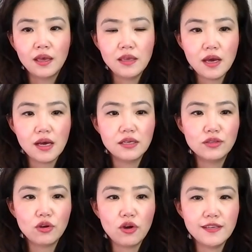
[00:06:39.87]
Yeah,
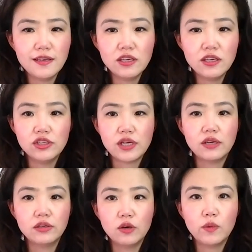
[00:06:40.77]
so I think in
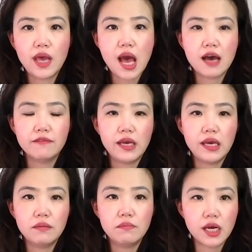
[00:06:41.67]
general, we have
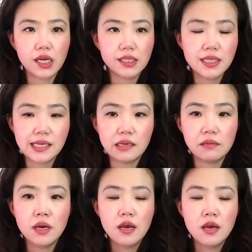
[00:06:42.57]
a product team.
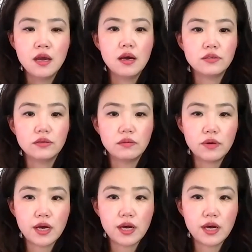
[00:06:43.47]
So the
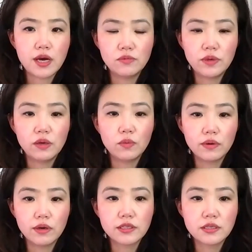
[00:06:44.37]
product team really
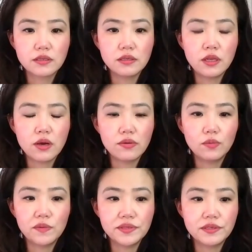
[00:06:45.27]
works,
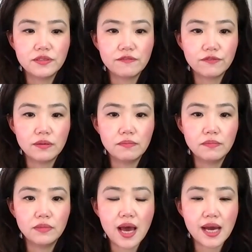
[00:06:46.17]
with different
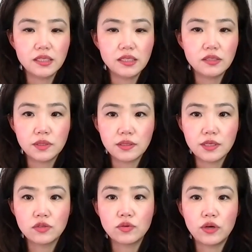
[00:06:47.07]
lines of
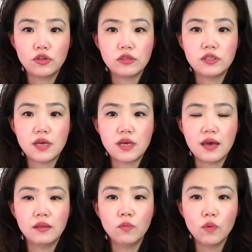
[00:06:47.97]
business to
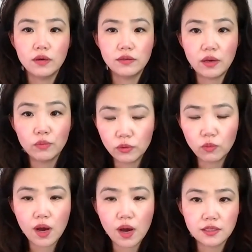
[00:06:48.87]
understand what they would
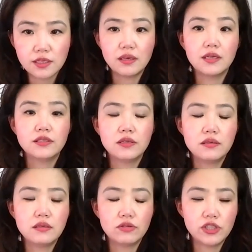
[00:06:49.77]
want in,
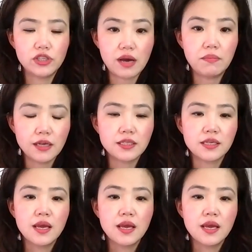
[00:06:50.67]
chatbot.